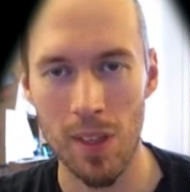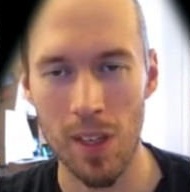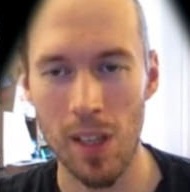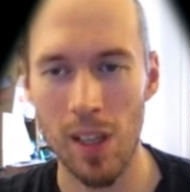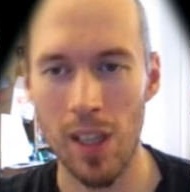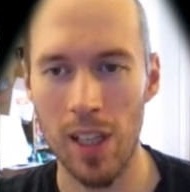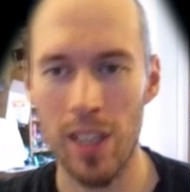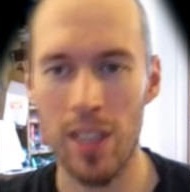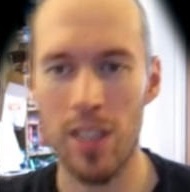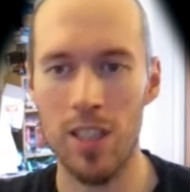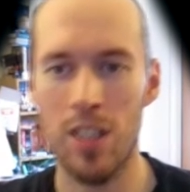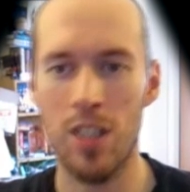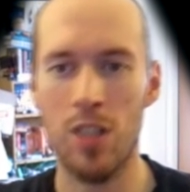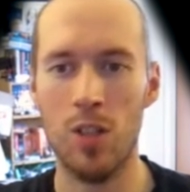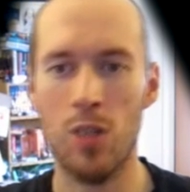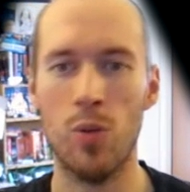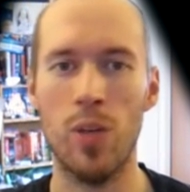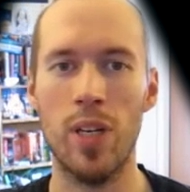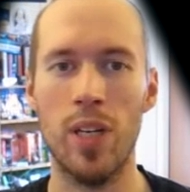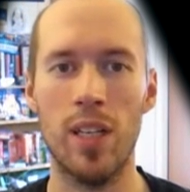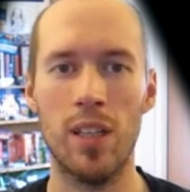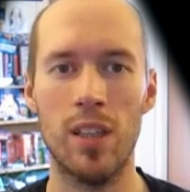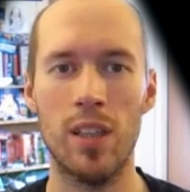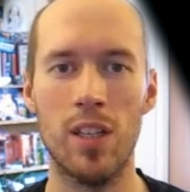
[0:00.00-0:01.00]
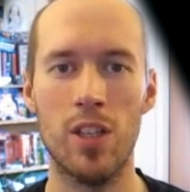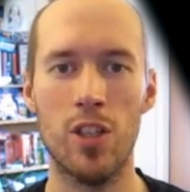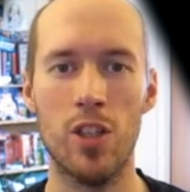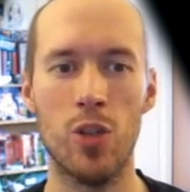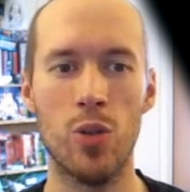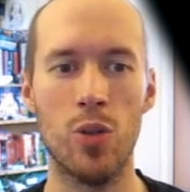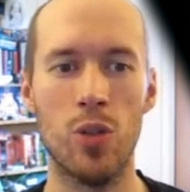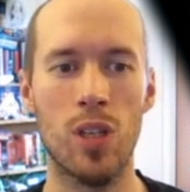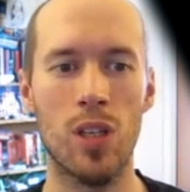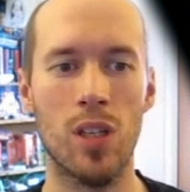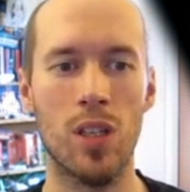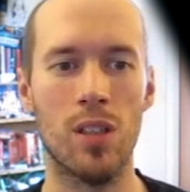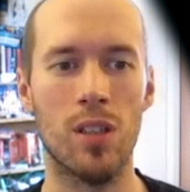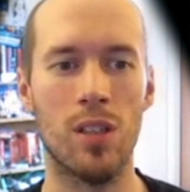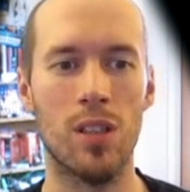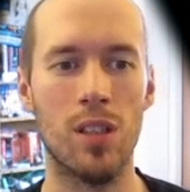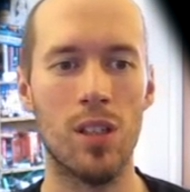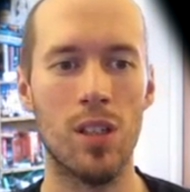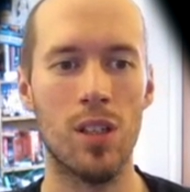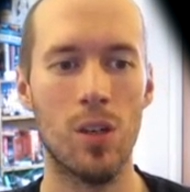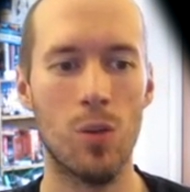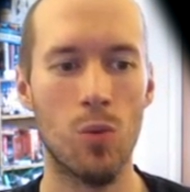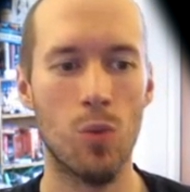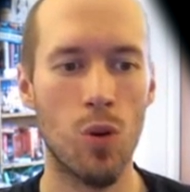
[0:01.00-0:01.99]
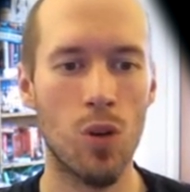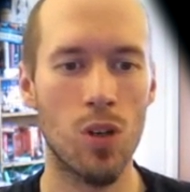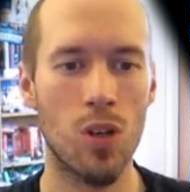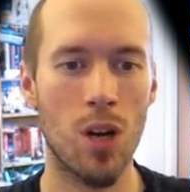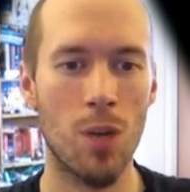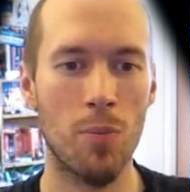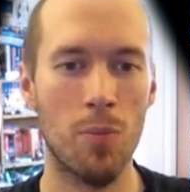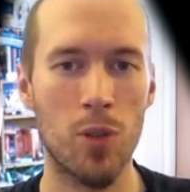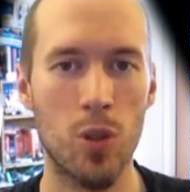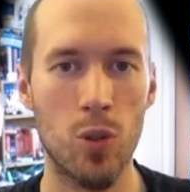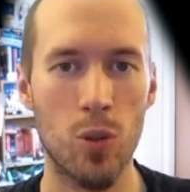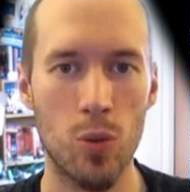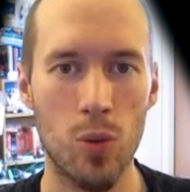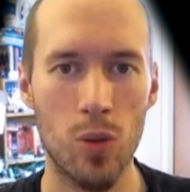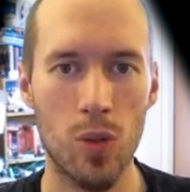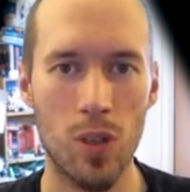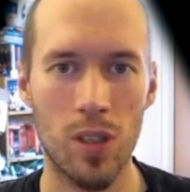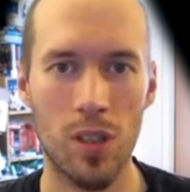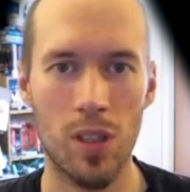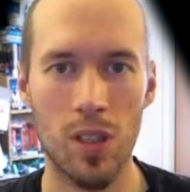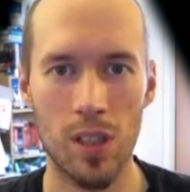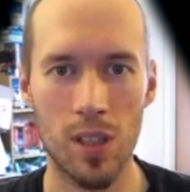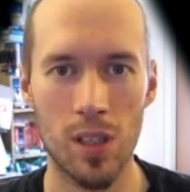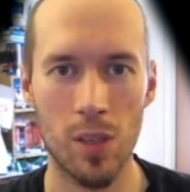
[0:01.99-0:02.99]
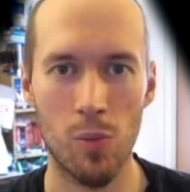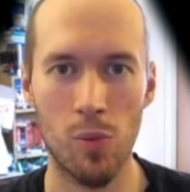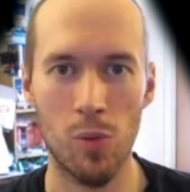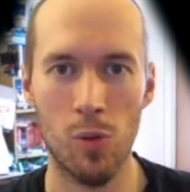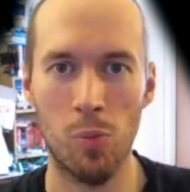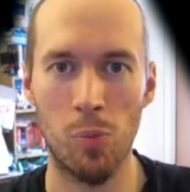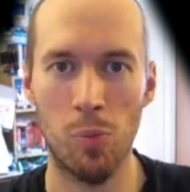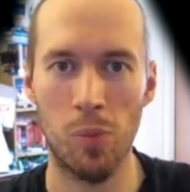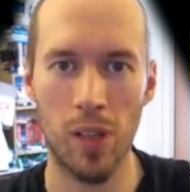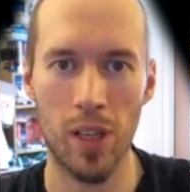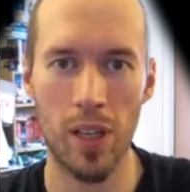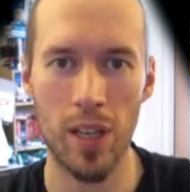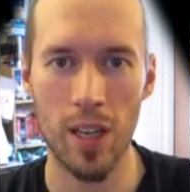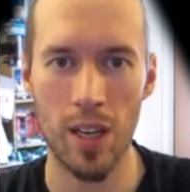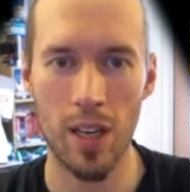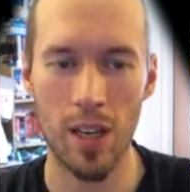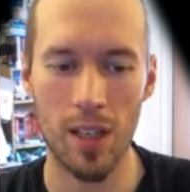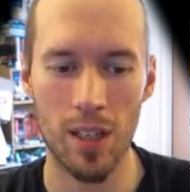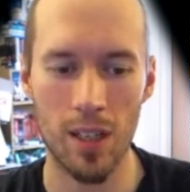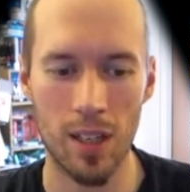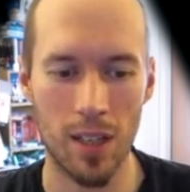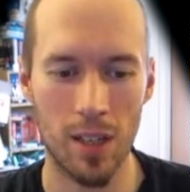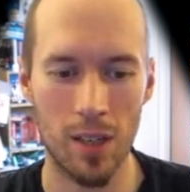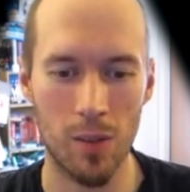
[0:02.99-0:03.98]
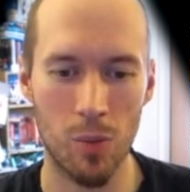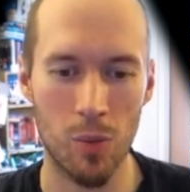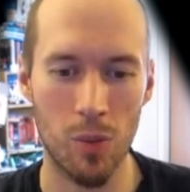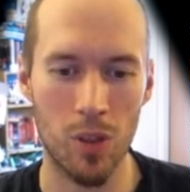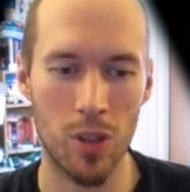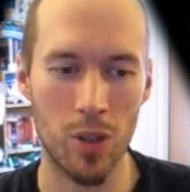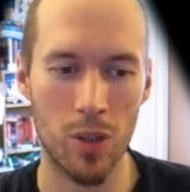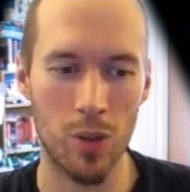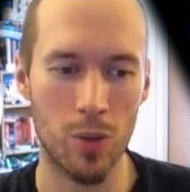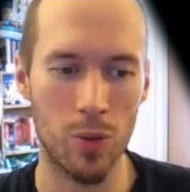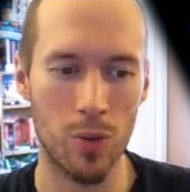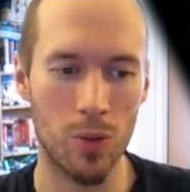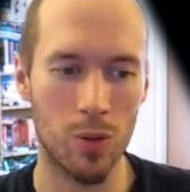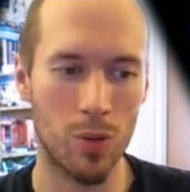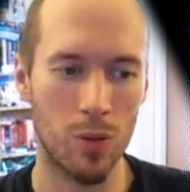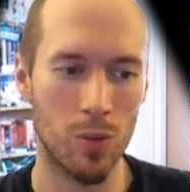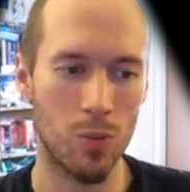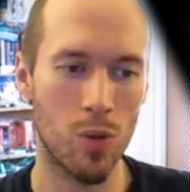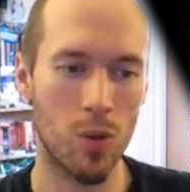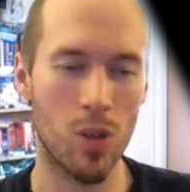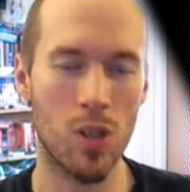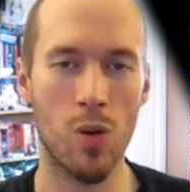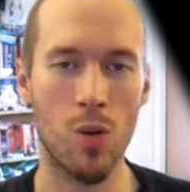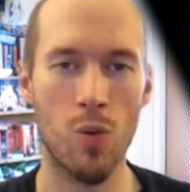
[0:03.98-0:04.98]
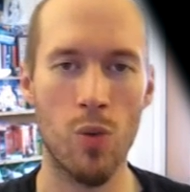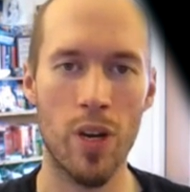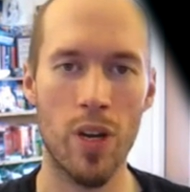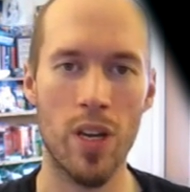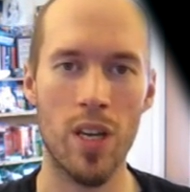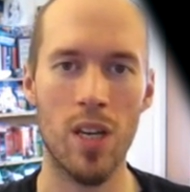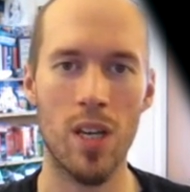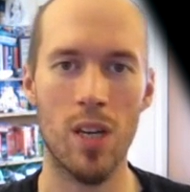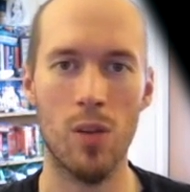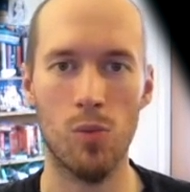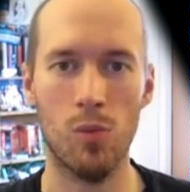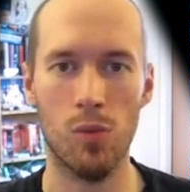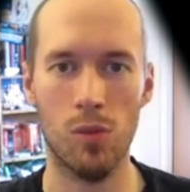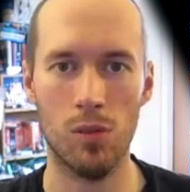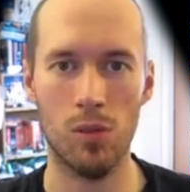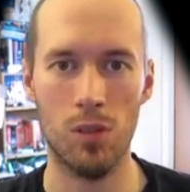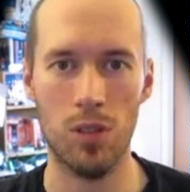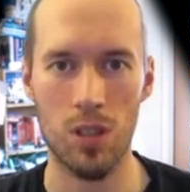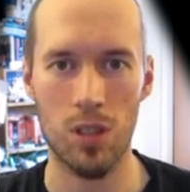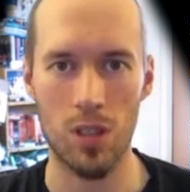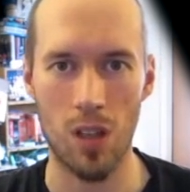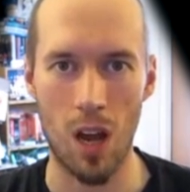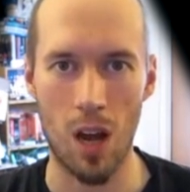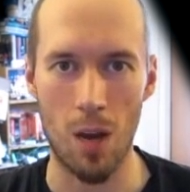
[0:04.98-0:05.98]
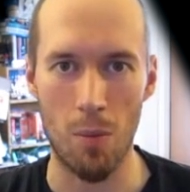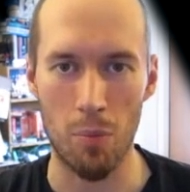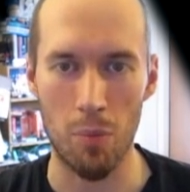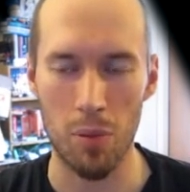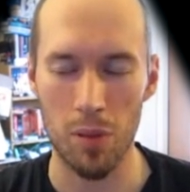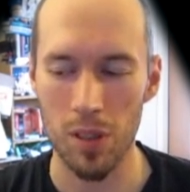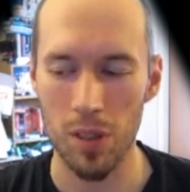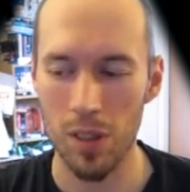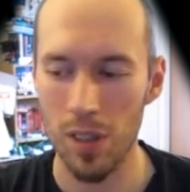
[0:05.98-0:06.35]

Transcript: Like a screen that you can walk up to and then it will play and then when you walk away it will stop.